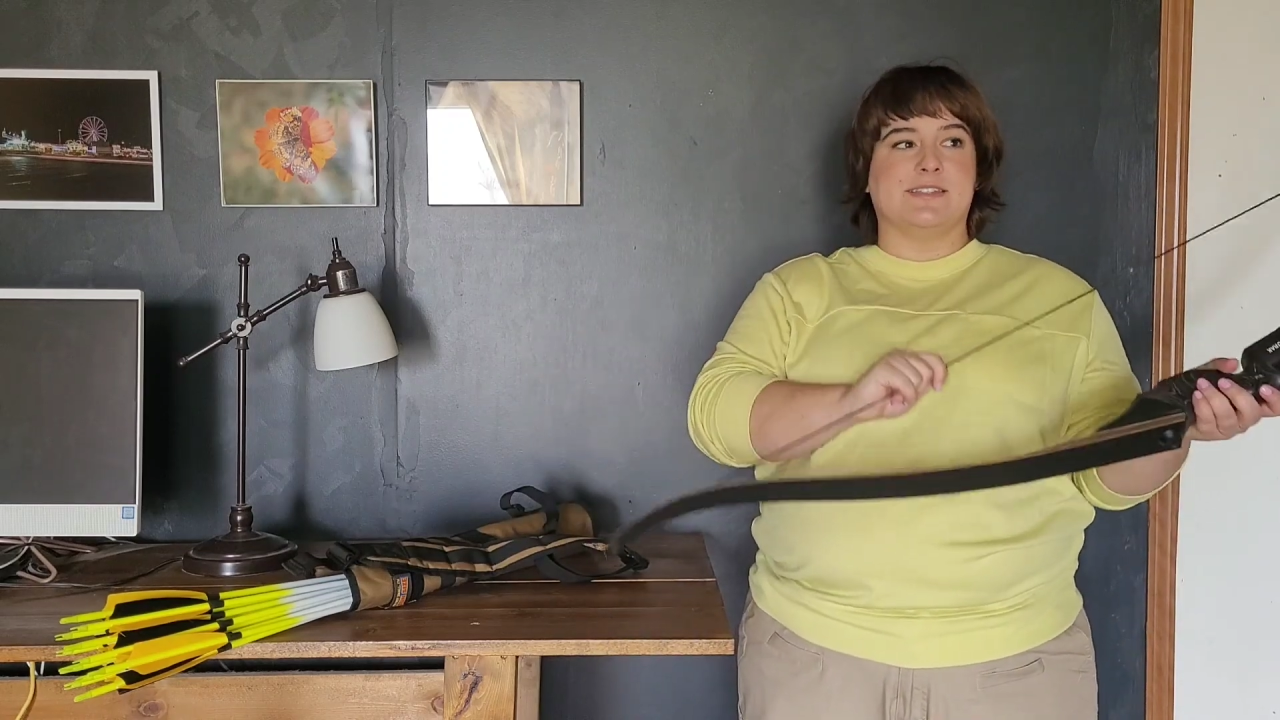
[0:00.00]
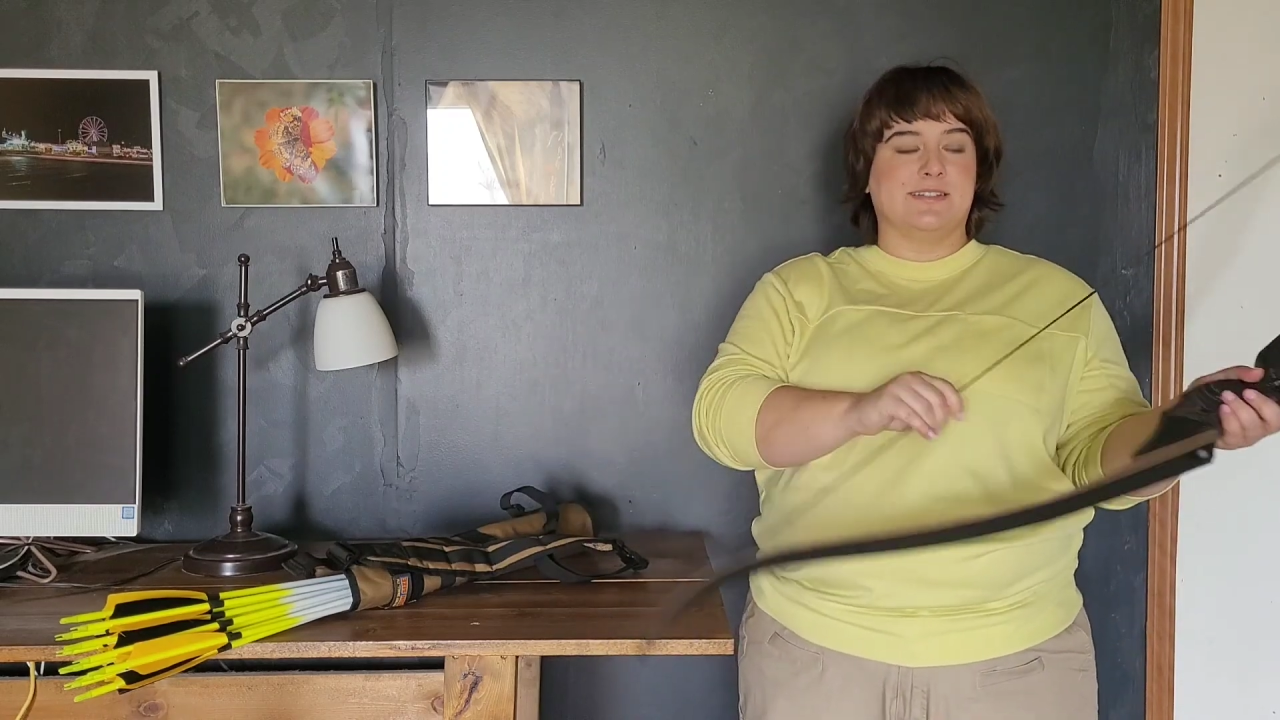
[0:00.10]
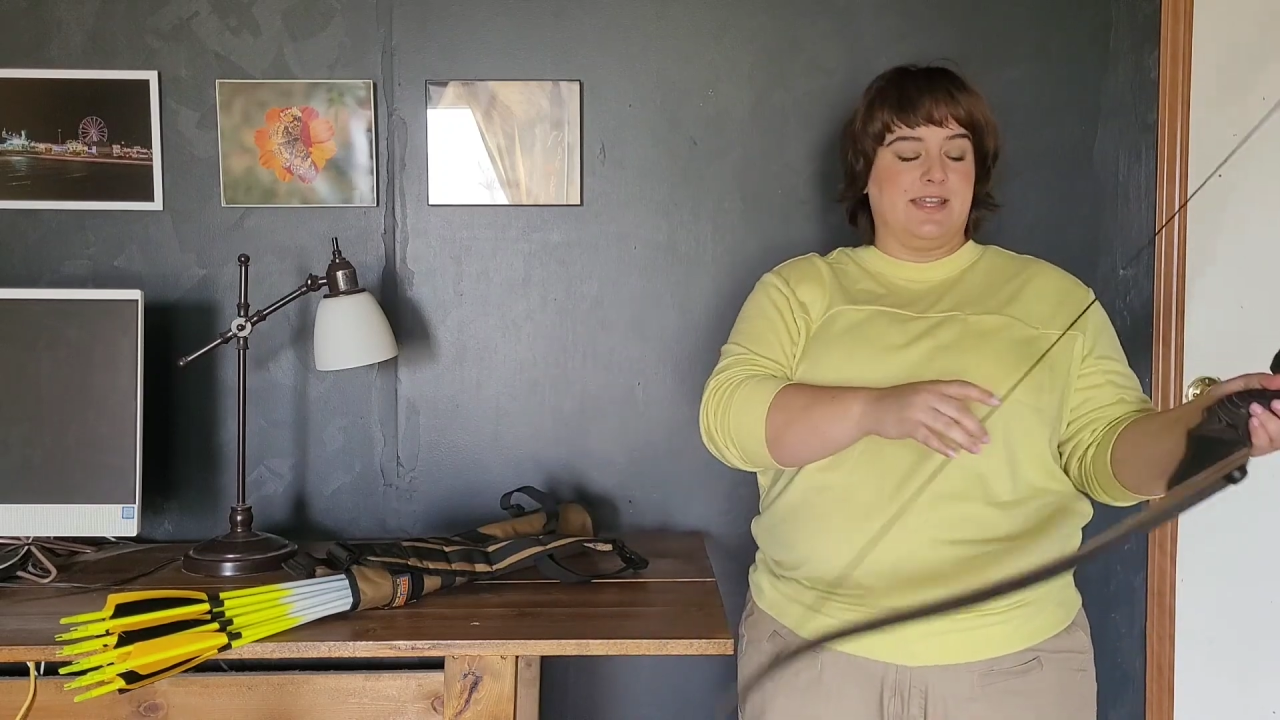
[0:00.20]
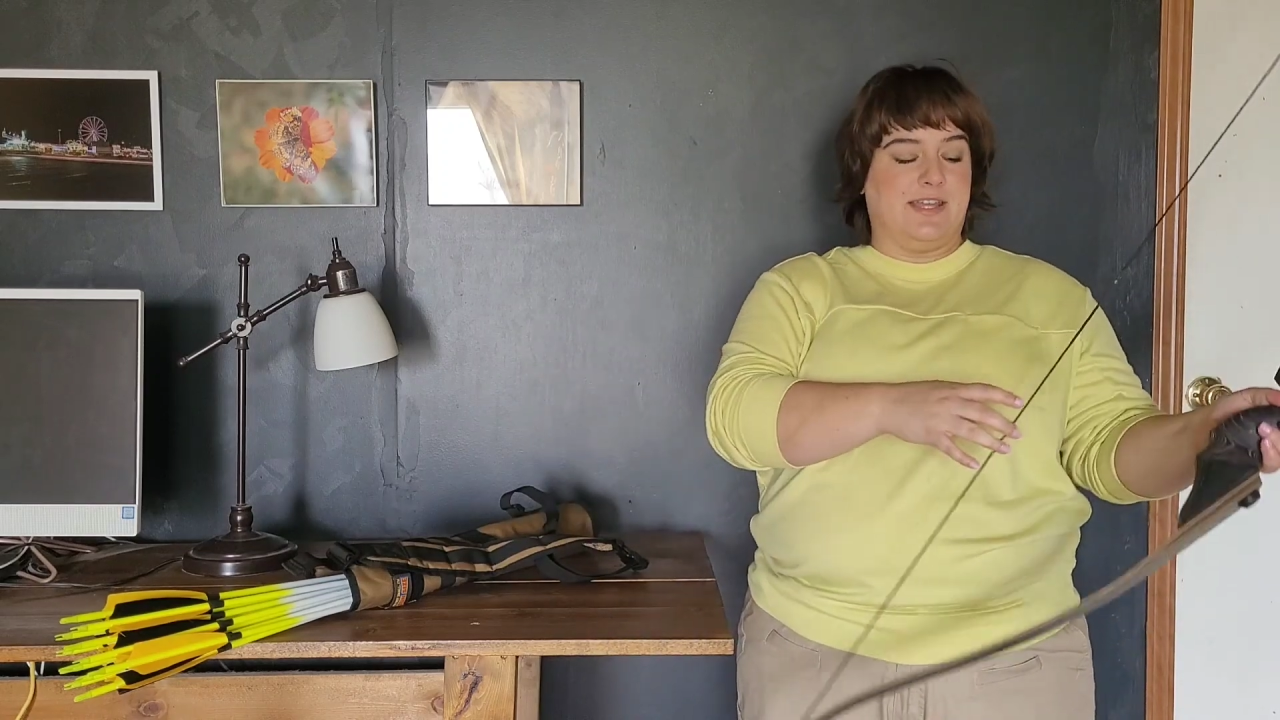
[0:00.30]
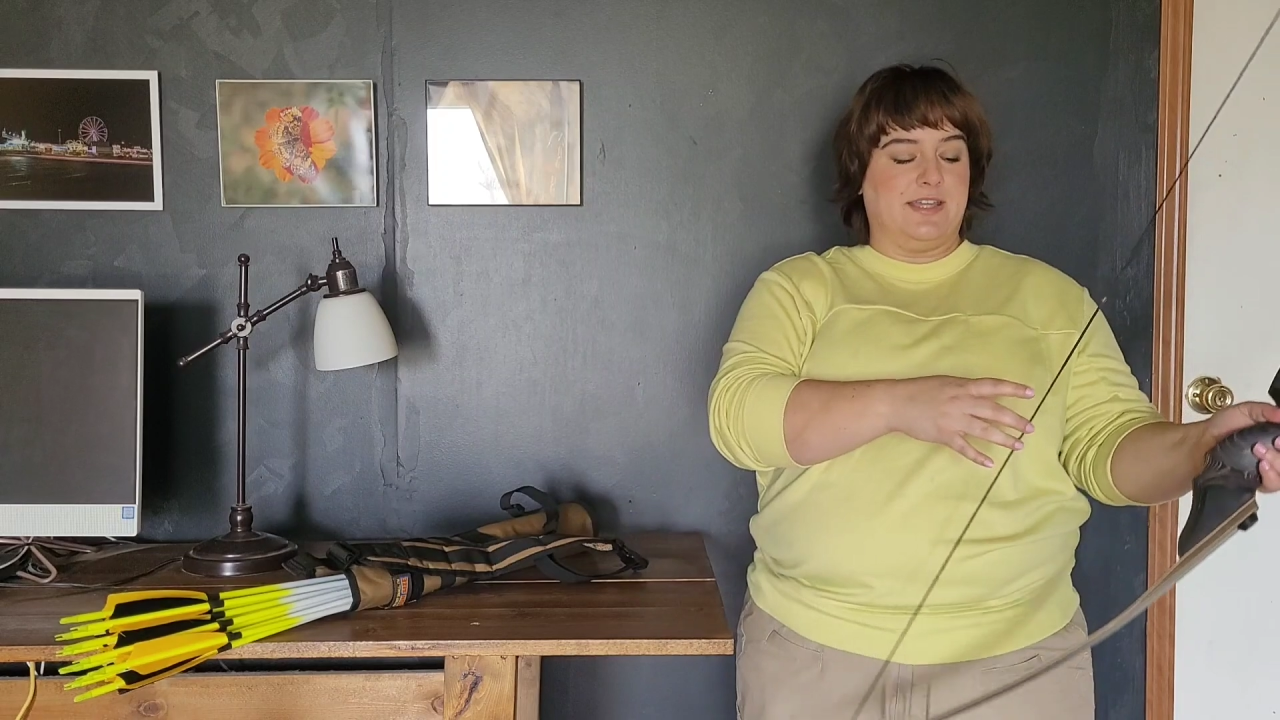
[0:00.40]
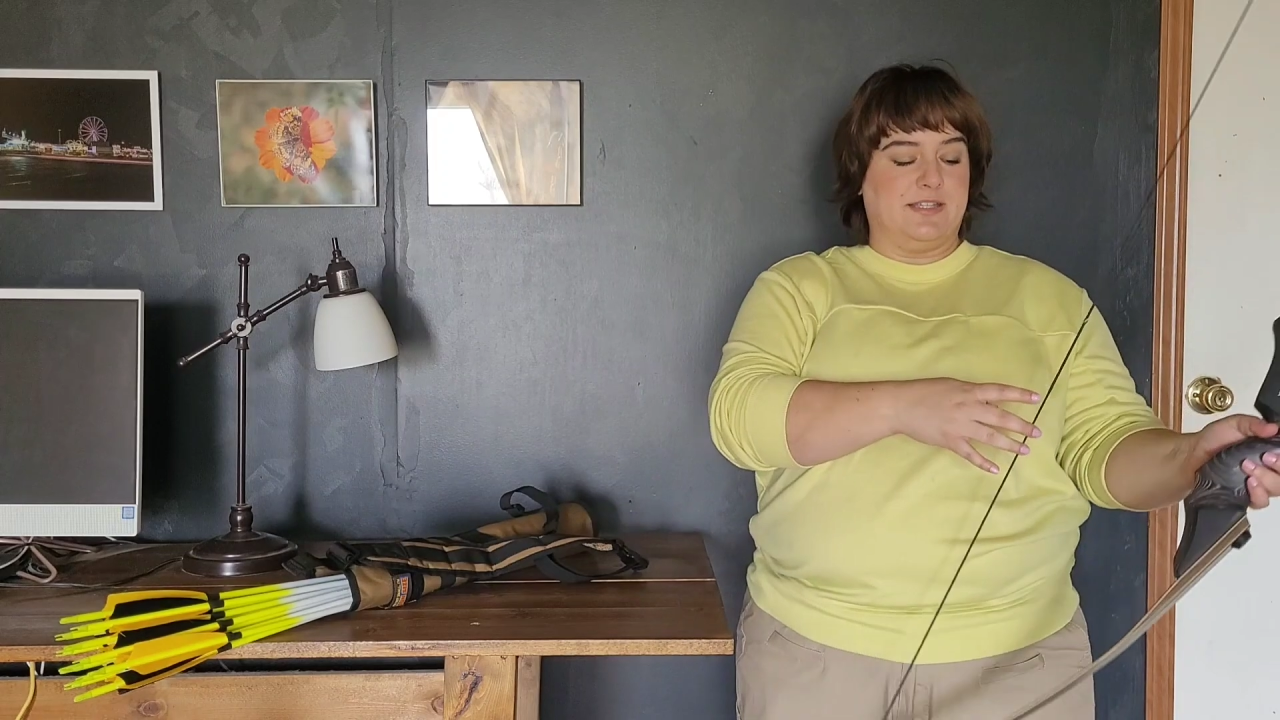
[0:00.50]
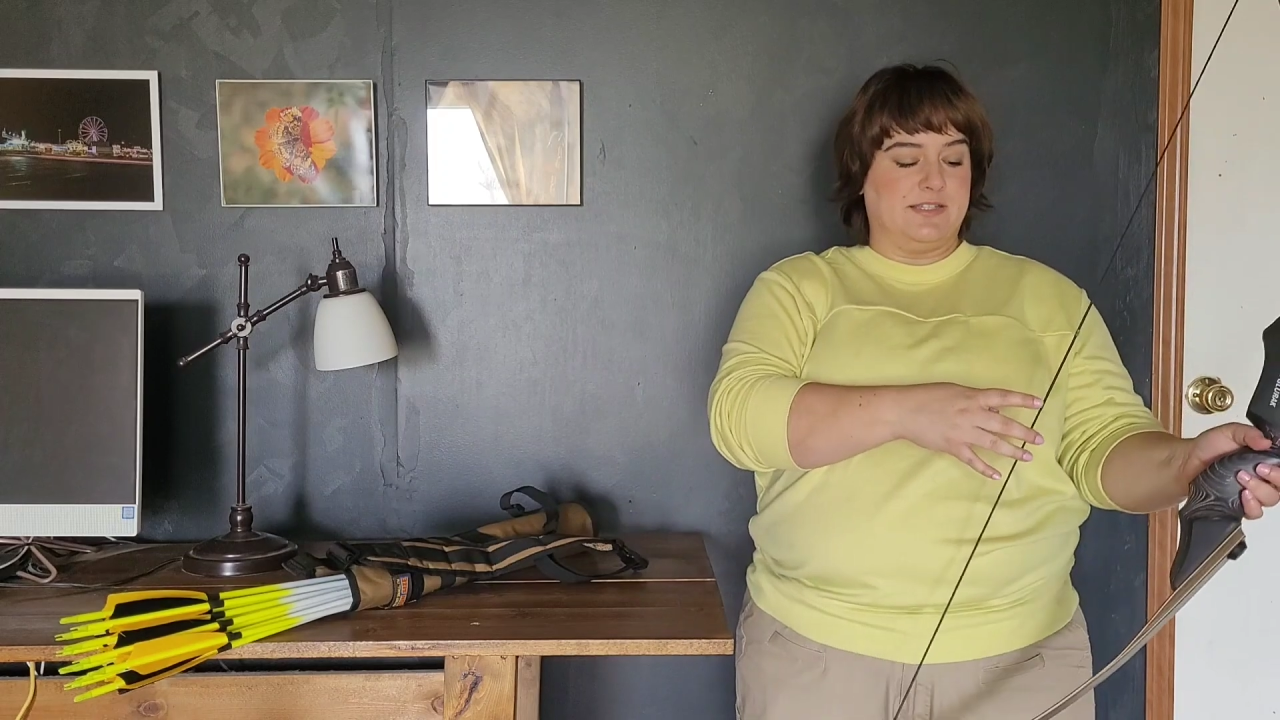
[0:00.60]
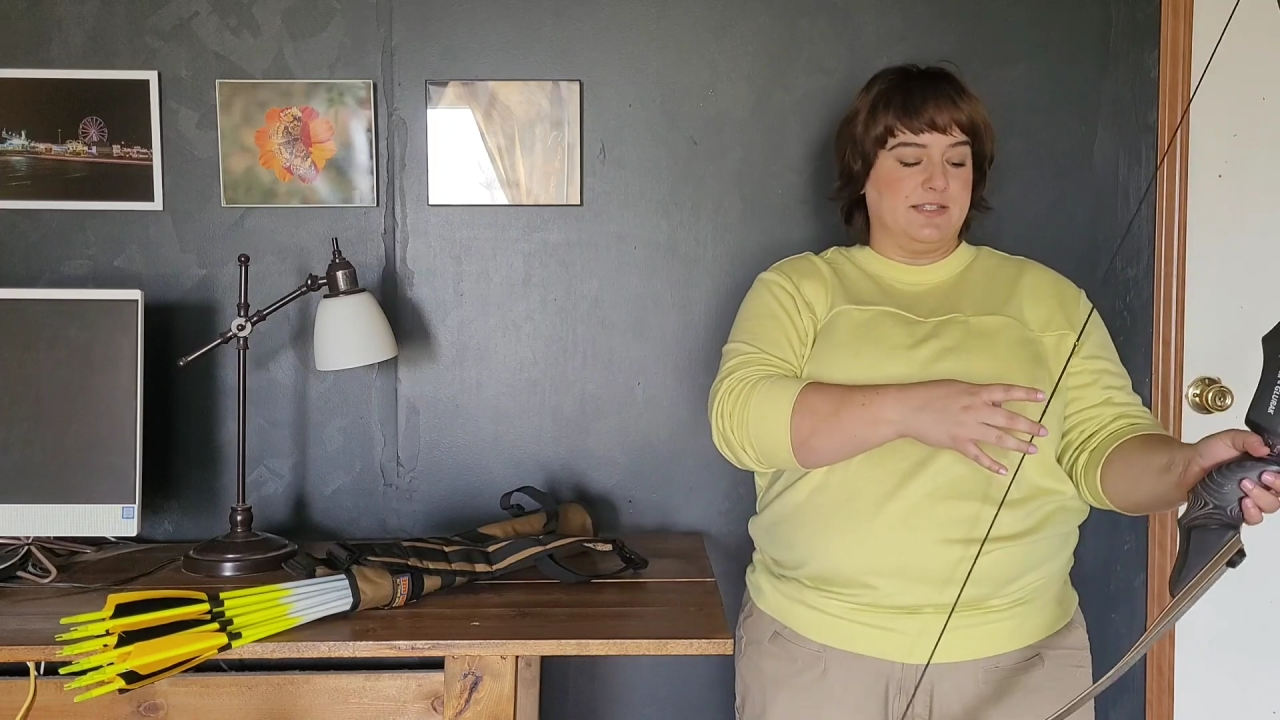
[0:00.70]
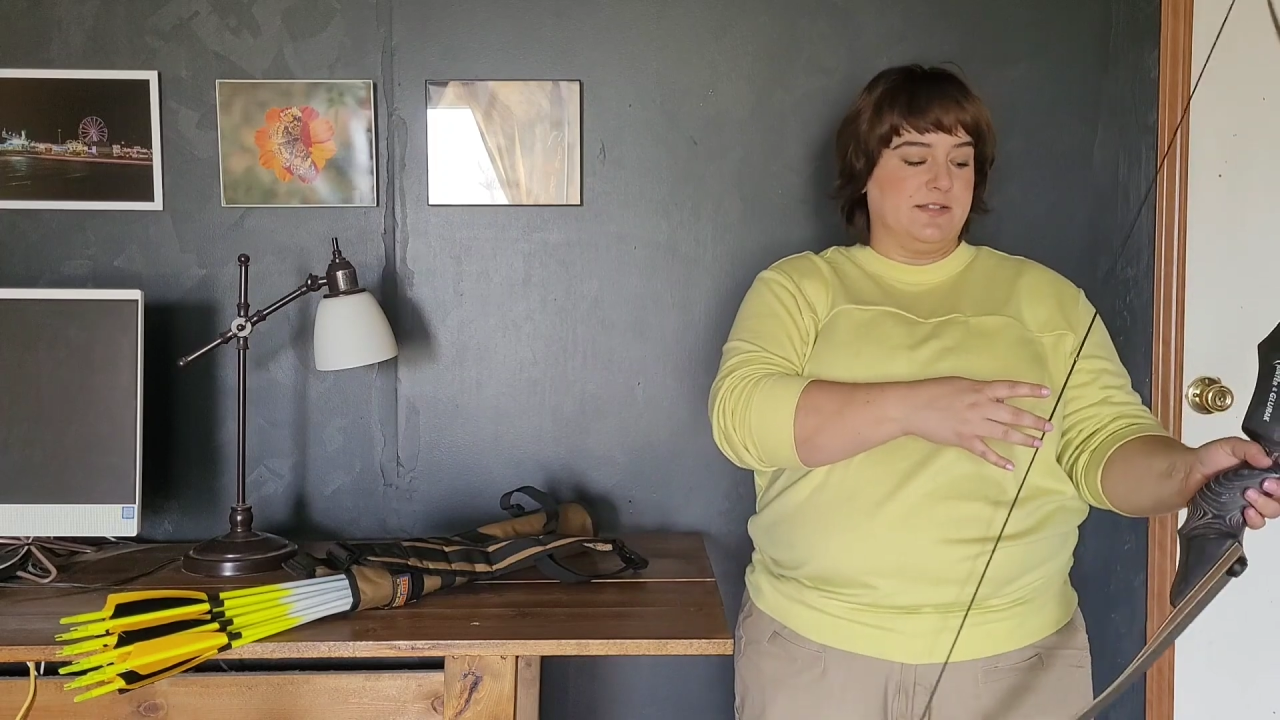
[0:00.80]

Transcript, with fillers: and